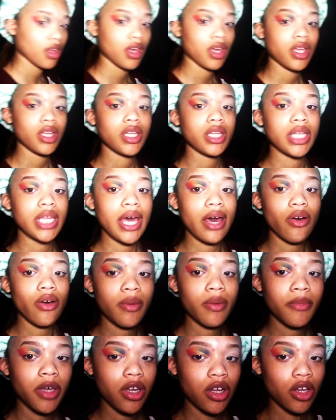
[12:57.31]
And now
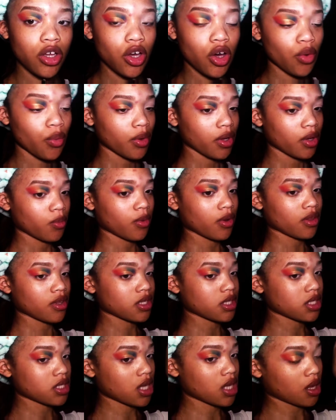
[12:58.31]
I'm gonna go in
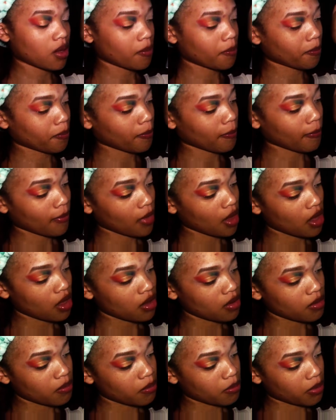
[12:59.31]
with some
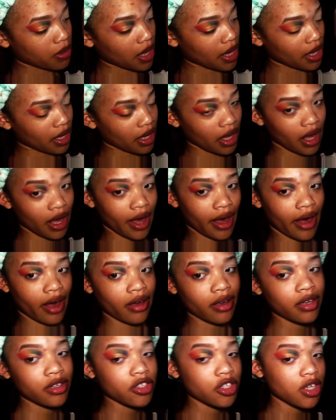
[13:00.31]
black
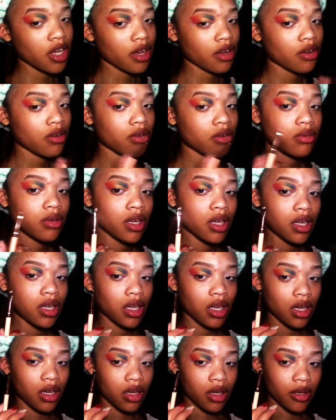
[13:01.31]
eyeshadow
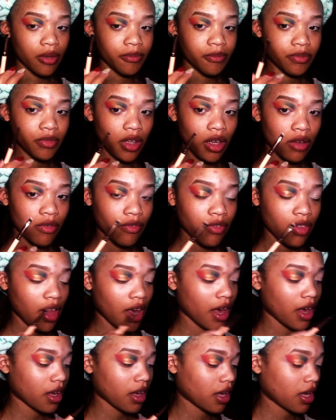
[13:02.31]
and a
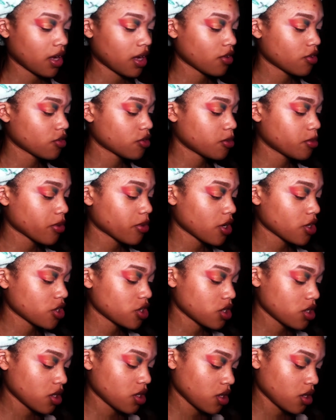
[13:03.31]
flat angled
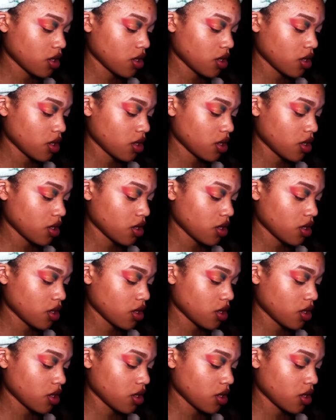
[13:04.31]
brush